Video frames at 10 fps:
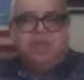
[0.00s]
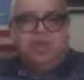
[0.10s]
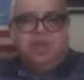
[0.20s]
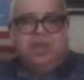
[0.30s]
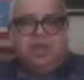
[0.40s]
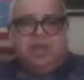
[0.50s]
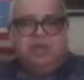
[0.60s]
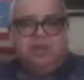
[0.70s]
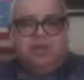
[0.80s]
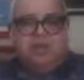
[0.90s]
that's
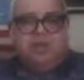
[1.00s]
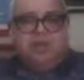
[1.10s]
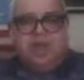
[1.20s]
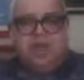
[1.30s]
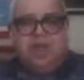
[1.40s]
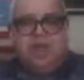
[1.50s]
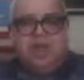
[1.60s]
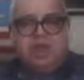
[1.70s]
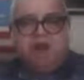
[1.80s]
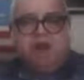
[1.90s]
and they
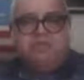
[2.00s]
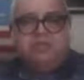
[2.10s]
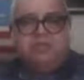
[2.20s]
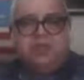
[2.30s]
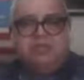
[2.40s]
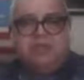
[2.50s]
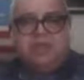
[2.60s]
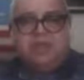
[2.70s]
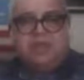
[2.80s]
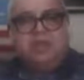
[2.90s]
offer an insight
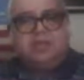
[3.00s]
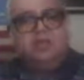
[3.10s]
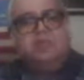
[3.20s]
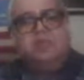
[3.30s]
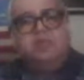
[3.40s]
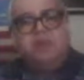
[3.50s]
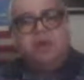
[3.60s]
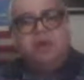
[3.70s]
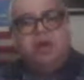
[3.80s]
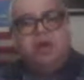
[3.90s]
that's a little more
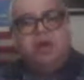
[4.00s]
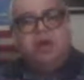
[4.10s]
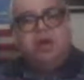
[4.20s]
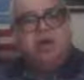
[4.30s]
on